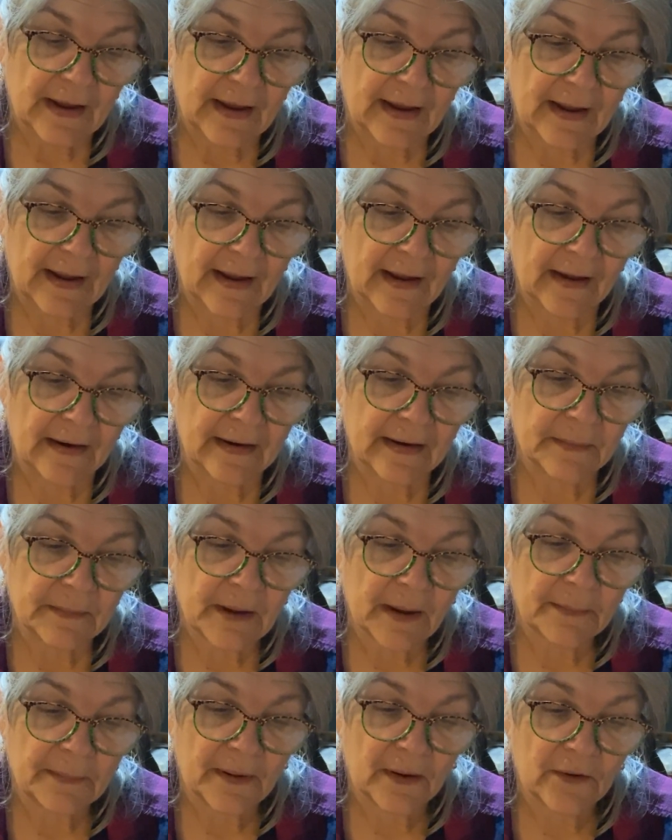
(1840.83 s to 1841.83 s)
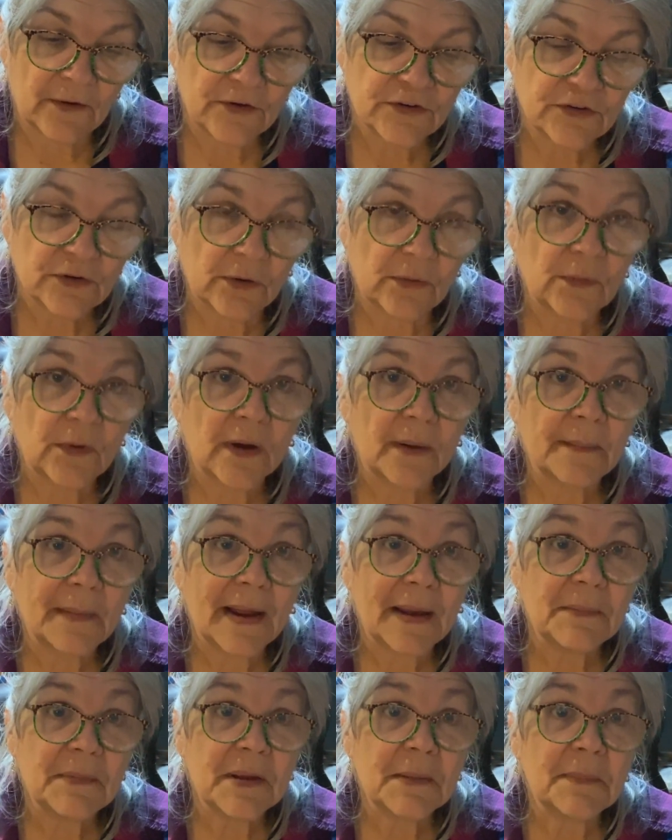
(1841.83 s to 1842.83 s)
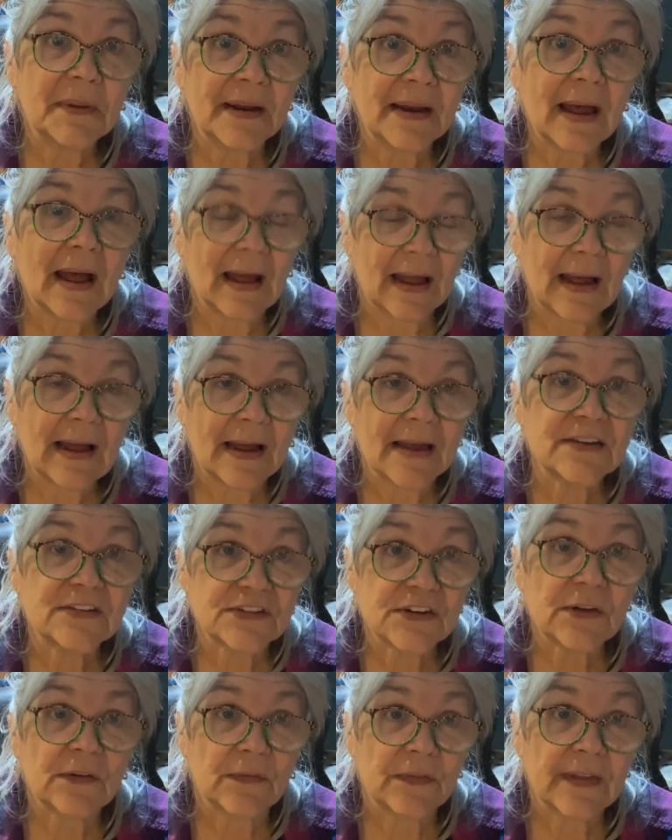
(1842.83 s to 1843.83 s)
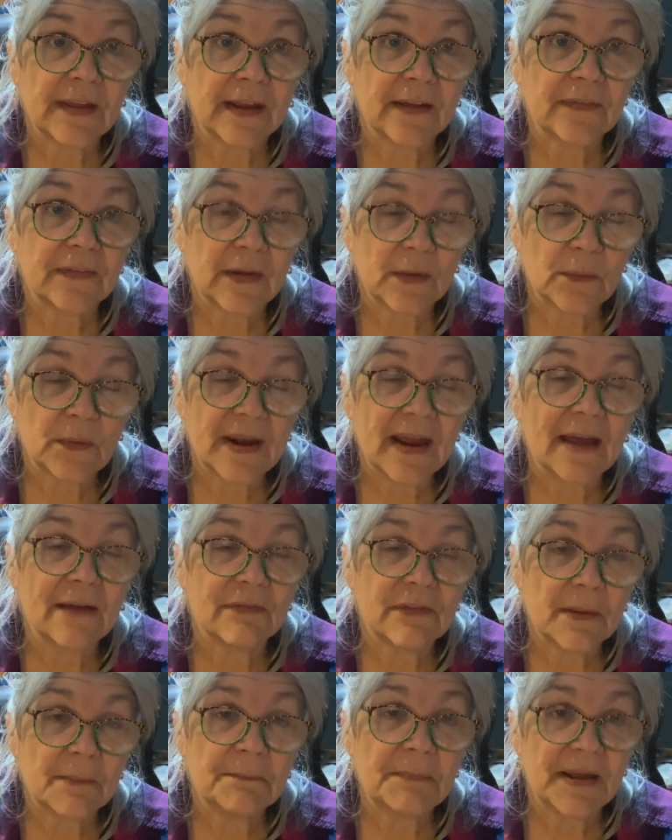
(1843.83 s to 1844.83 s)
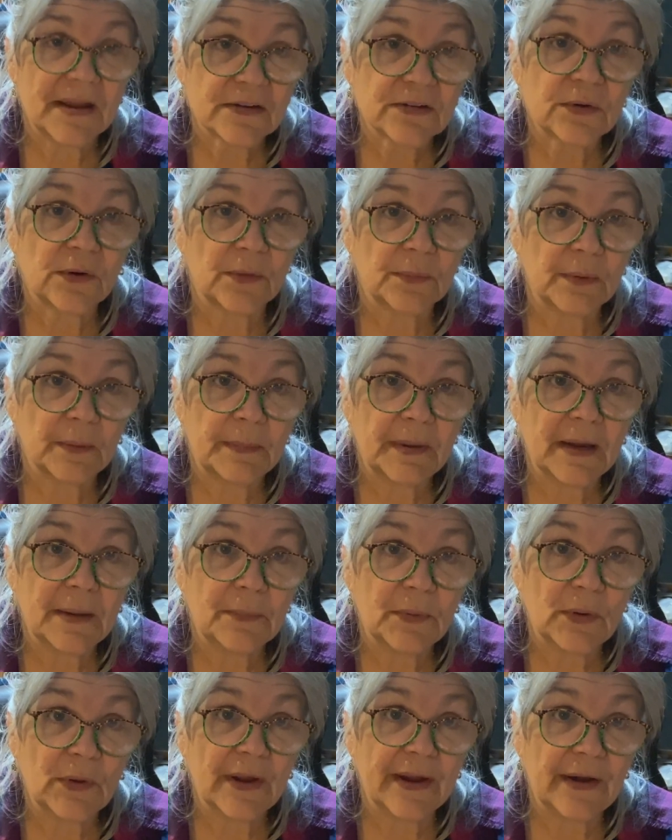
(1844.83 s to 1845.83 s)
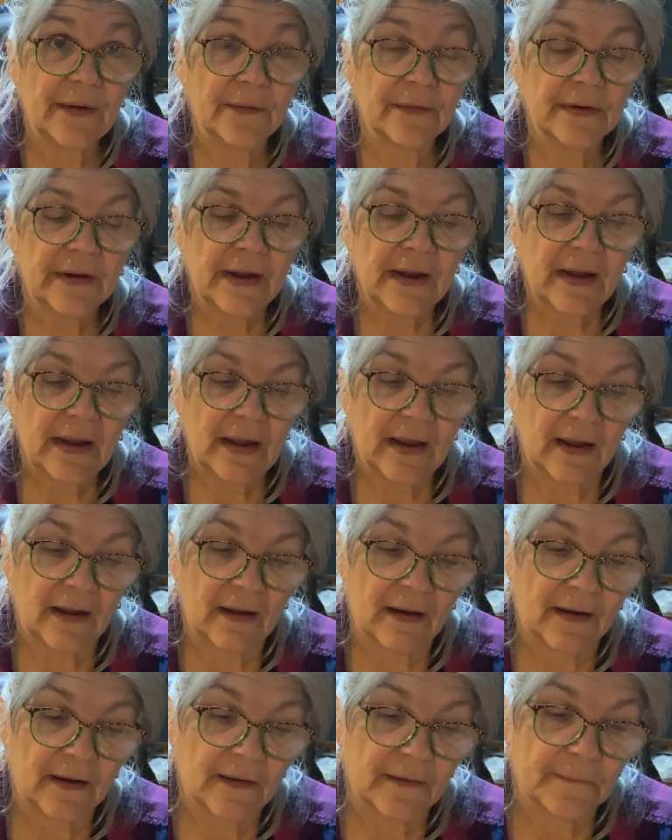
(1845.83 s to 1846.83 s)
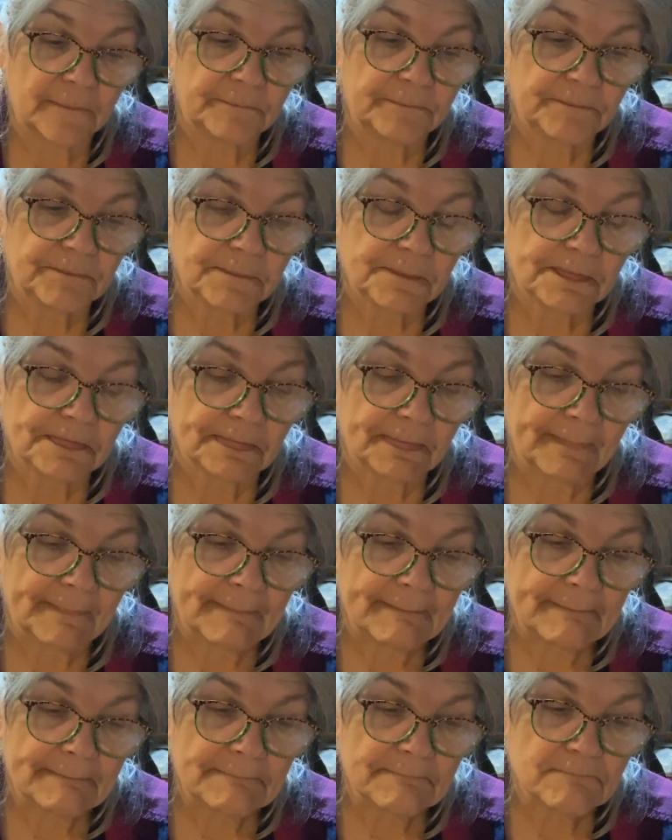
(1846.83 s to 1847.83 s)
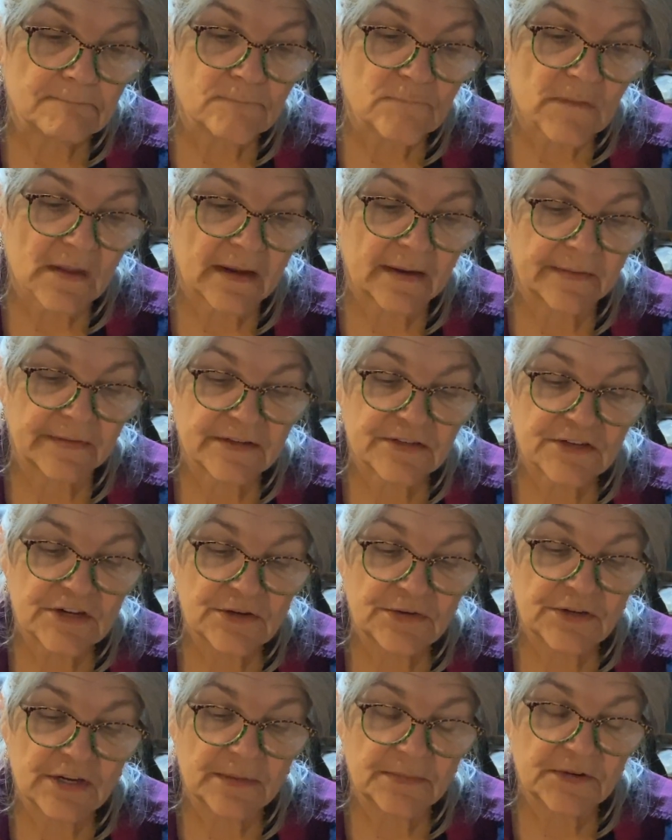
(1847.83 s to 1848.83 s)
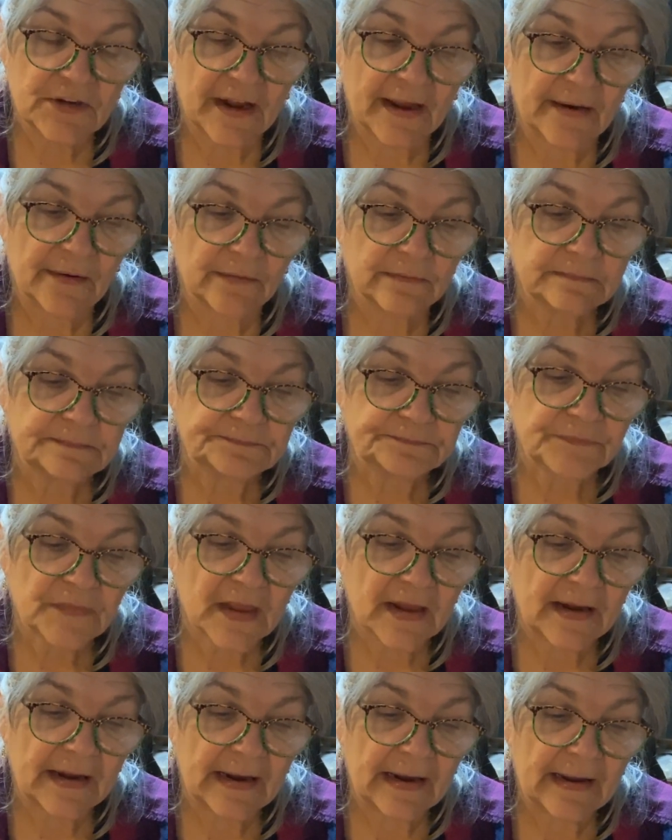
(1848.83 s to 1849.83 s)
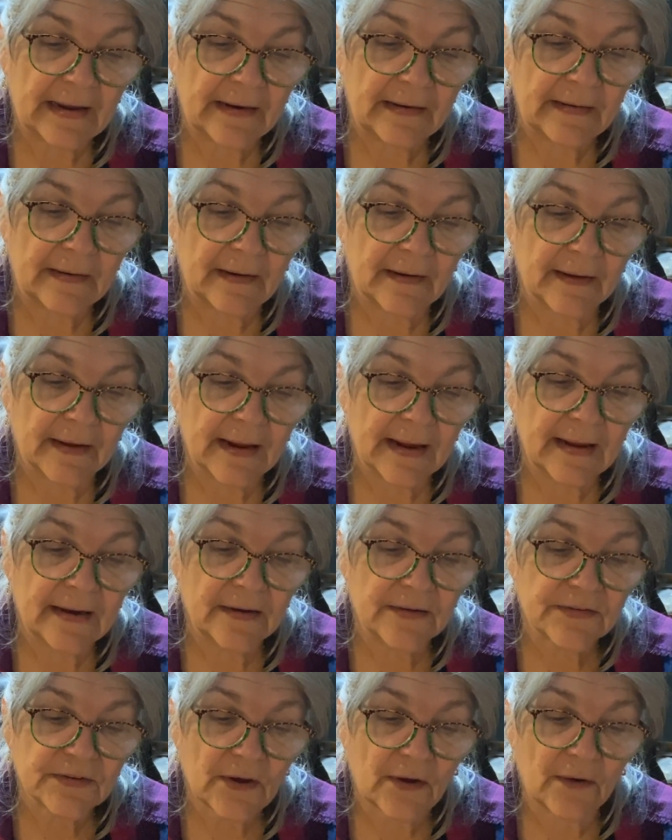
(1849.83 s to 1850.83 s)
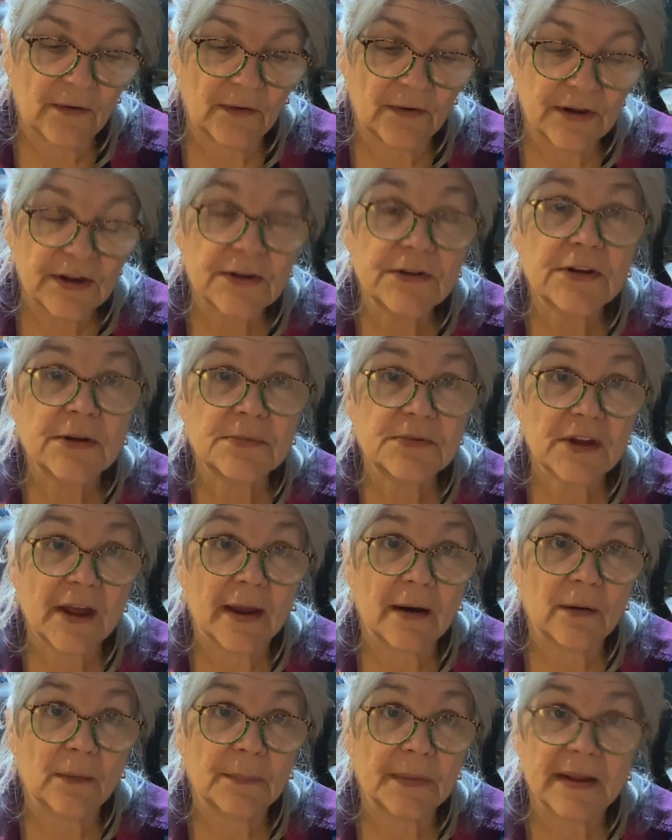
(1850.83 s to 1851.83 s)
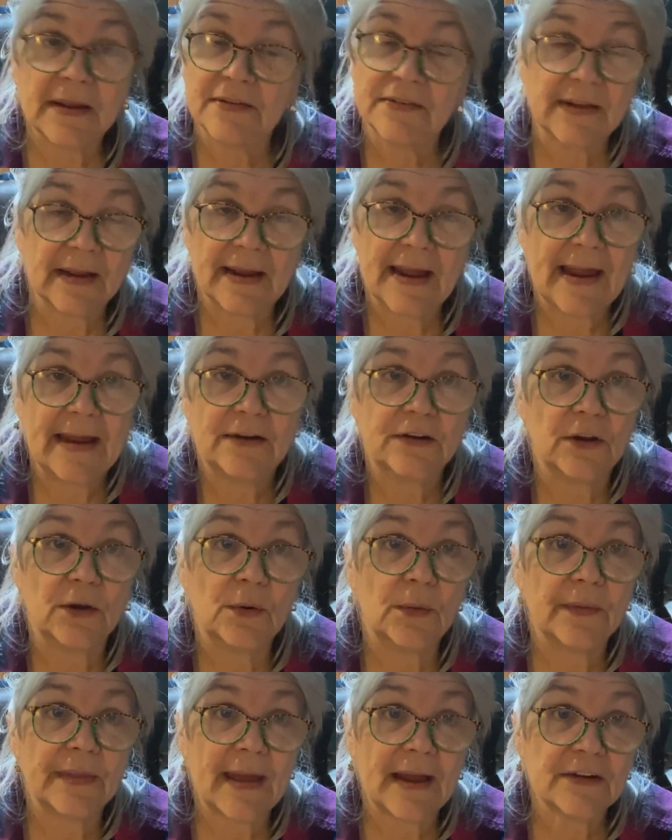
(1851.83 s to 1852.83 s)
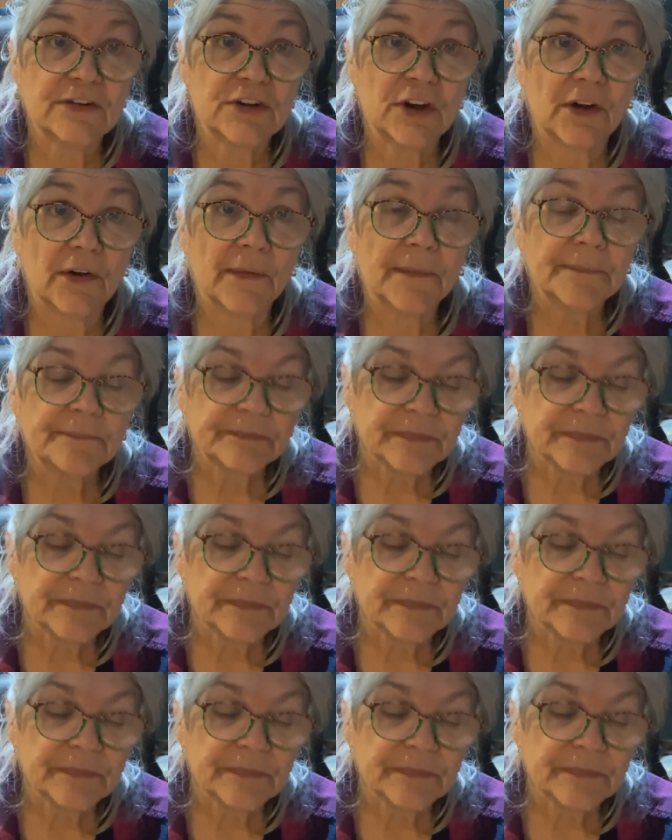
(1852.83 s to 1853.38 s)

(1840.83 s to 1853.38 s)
And am I partial? Well, maybe, but I still think that we have the best group of people here on this YouTube channel. And it is our YouTube channel because I can't do it without y'all.